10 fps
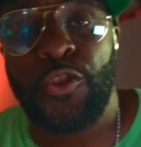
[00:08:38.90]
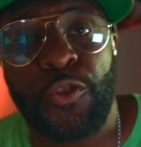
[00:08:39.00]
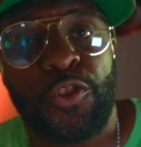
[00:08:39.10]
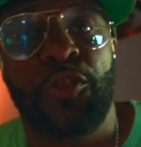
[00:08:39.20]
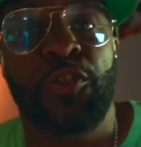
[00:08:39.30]

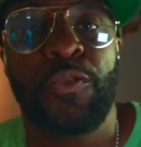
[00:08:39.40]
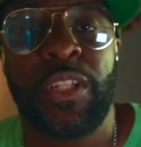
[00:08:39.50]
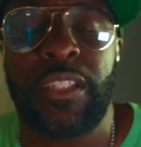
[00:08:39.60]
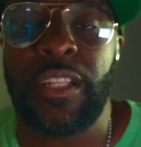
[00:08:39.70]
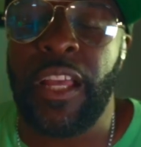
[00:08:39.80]
you should do
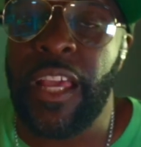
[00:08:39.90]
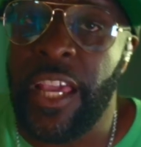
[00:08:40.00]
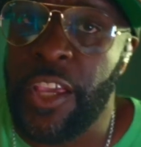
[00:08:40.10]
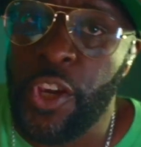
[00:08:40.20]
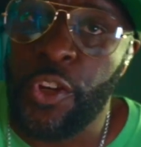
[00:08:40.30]
this.
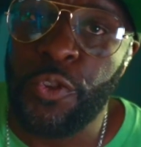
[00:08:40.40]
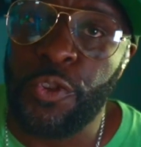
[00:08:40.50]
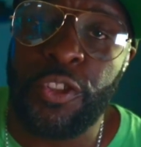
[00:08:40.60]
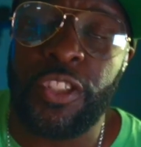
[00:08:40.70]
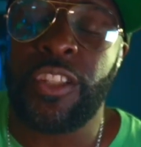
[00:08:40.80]
Hey, you
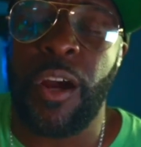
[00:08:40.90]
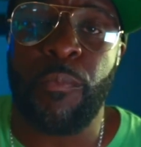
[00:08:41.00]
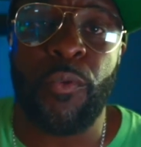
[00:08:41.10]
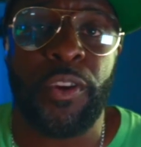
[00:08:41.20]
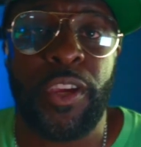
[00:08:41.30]
should
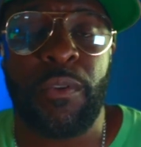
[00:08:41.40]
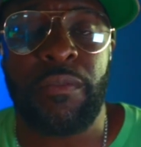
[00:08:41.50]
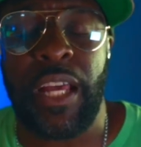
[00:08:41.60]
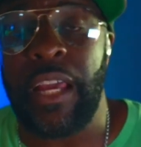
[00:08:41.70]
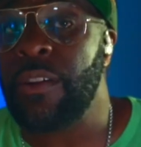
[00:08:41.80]
stop working
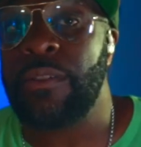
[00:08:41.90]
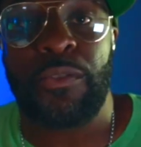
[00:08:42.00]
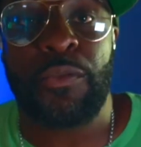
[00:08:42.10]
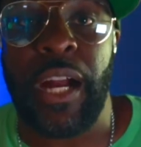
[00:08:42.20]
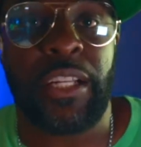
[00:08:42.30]
with and
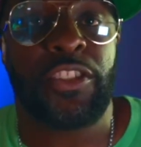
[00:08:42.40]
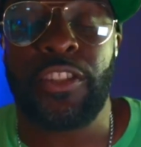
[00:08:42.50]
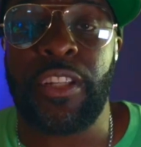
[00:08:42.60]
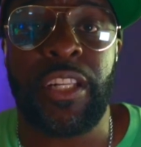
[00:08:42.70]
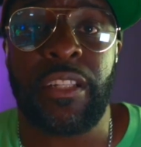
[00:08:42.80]
you guys
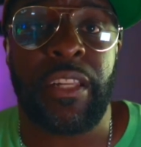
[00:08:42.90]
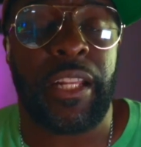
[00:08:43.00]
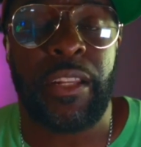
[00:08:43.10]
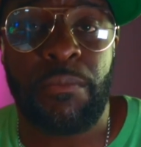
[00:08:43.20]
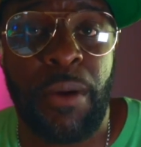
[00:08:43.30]
just listen
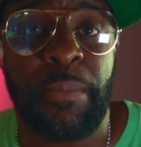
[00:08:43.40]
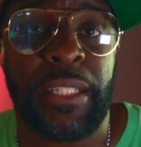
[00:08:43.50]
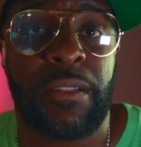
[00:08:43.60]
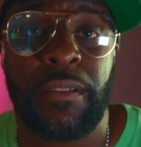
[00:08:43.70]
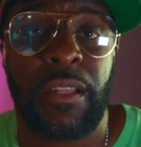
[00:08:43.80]
like
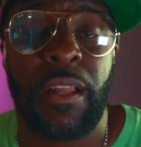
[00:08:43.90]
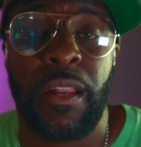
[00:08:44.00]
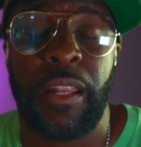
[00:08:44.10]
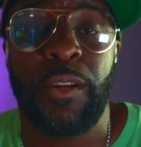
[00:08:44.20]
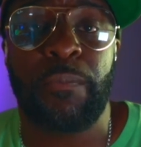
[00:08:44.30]

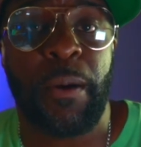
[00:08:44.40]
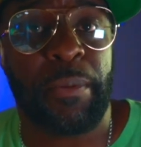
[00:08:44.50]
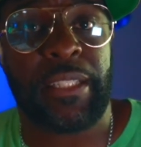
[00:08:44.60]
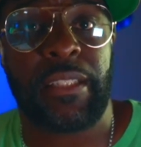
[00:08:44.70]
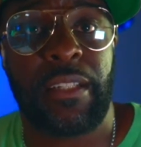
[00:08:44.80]
little
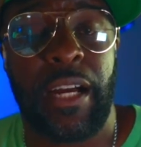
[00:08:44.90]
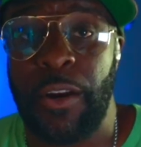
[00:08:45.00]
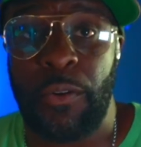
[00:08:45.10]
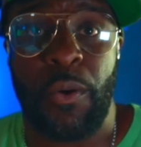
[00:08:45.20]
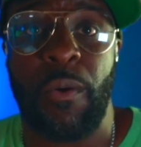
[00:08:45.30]
puppets.
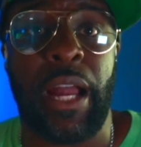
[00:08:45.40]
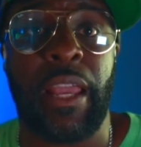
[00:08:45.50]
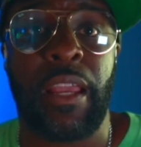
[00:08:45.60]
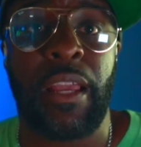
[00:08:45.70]
I don't know why.